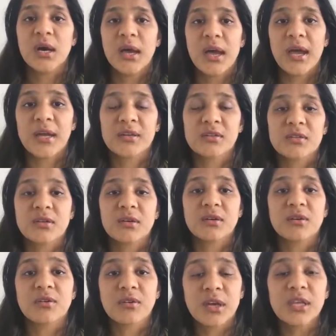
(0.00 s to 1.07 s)
and
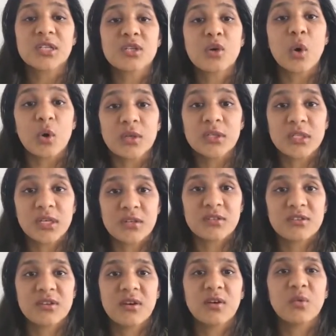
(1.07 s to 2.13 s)
great
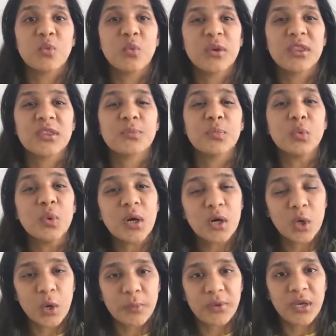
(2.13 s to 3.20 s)
content with poor
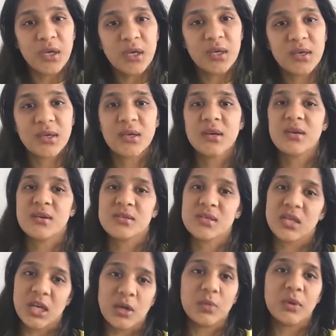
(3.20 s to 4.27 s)
copy is
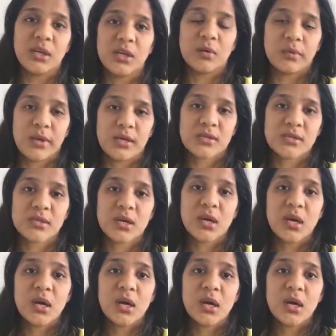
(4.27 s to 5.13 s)
equally a waste.